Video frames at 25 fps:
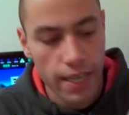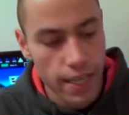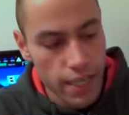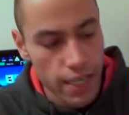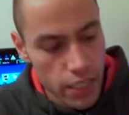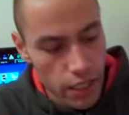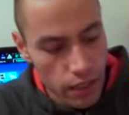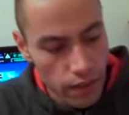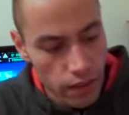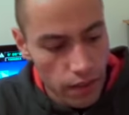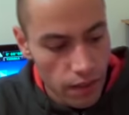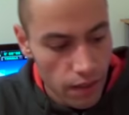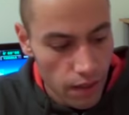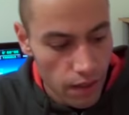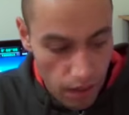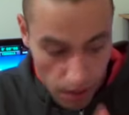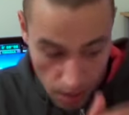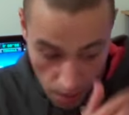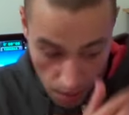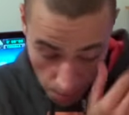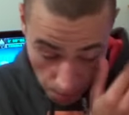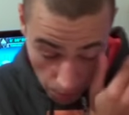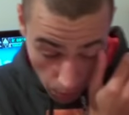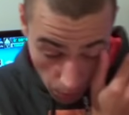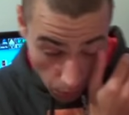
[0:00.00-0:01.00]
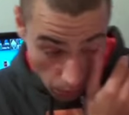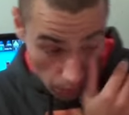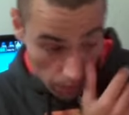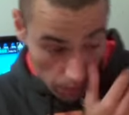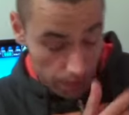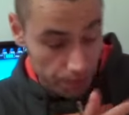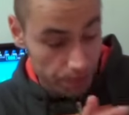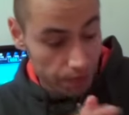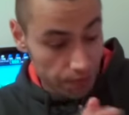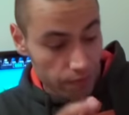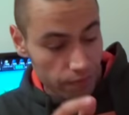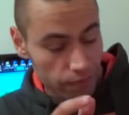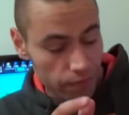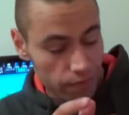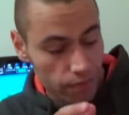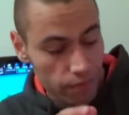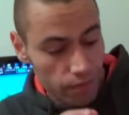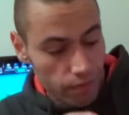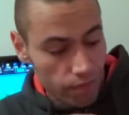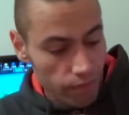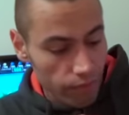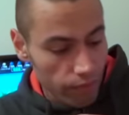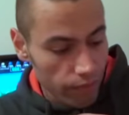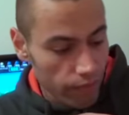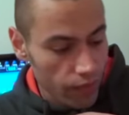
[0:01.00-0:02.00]
edition, but
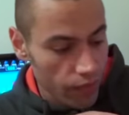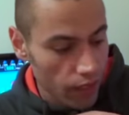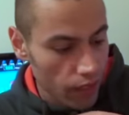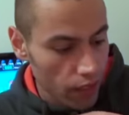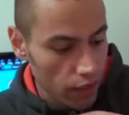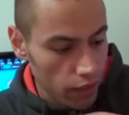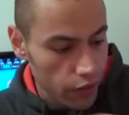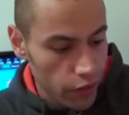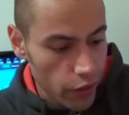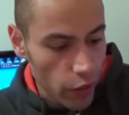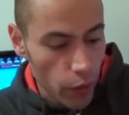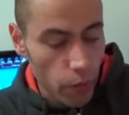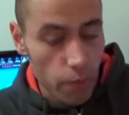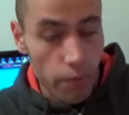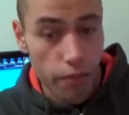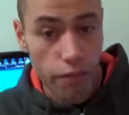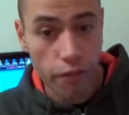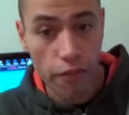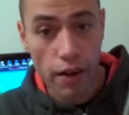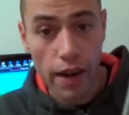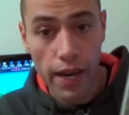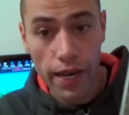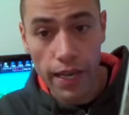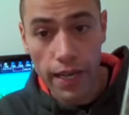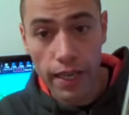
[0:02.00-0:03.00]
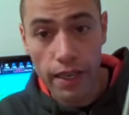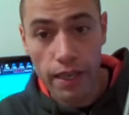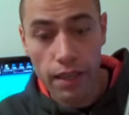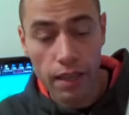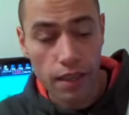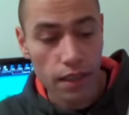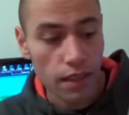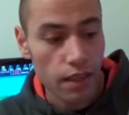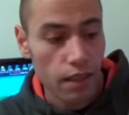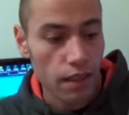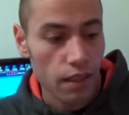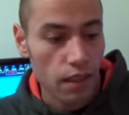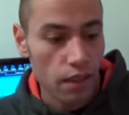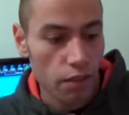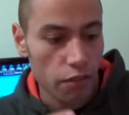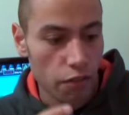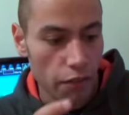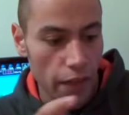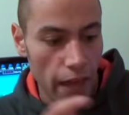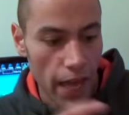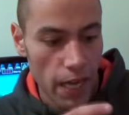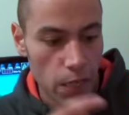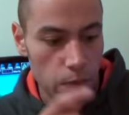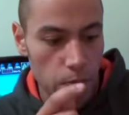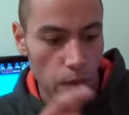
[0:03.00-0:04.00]
Doom 3 for
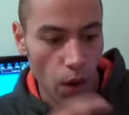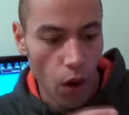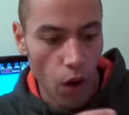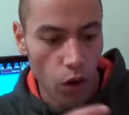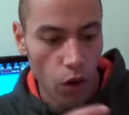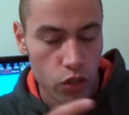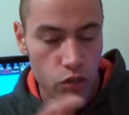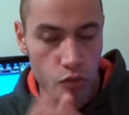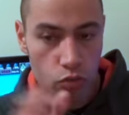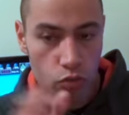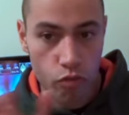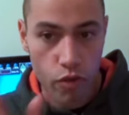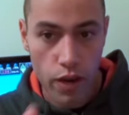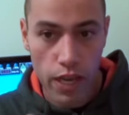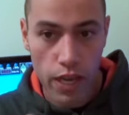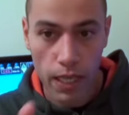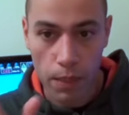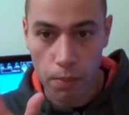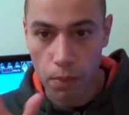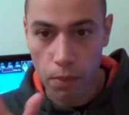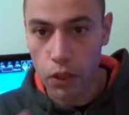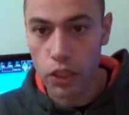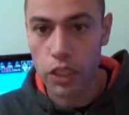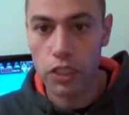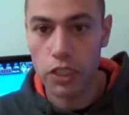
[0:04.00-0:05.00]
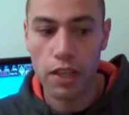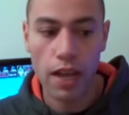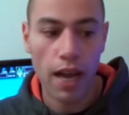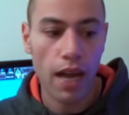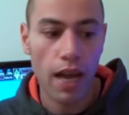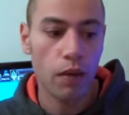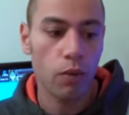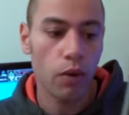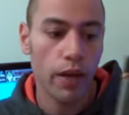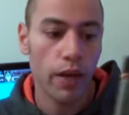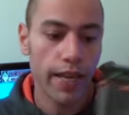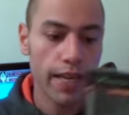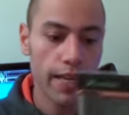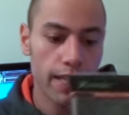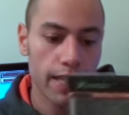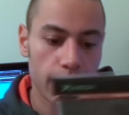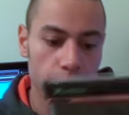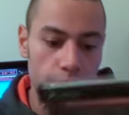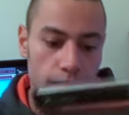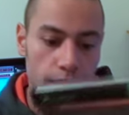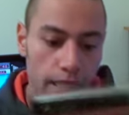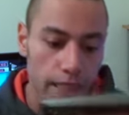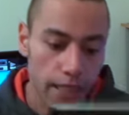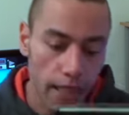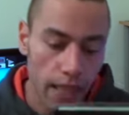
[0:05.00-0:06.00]
the Xbox really pushes the hardware. You can
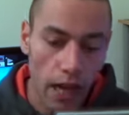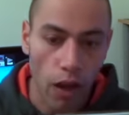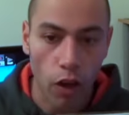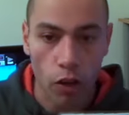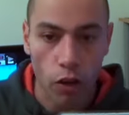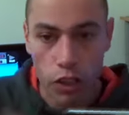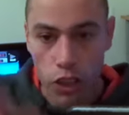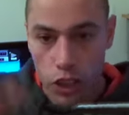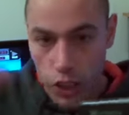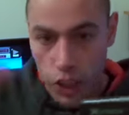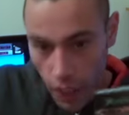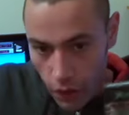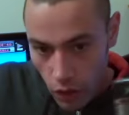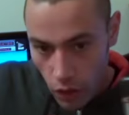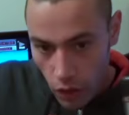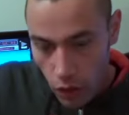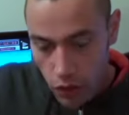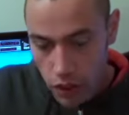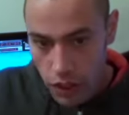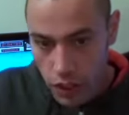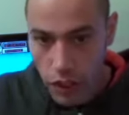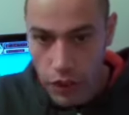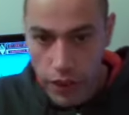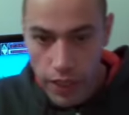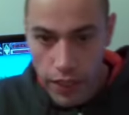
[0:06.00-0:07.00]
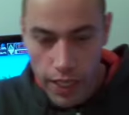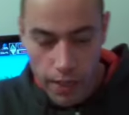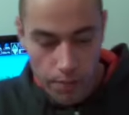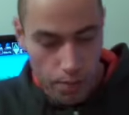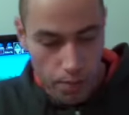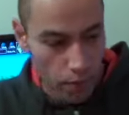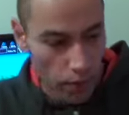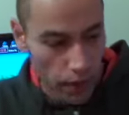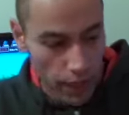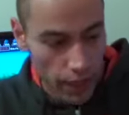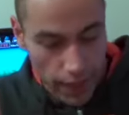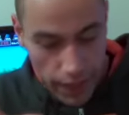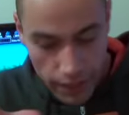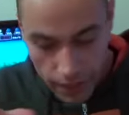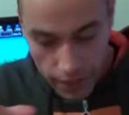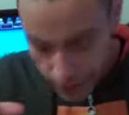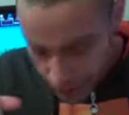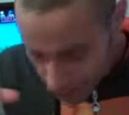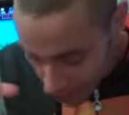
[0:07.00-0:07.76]
see like all the shadows. You know, you can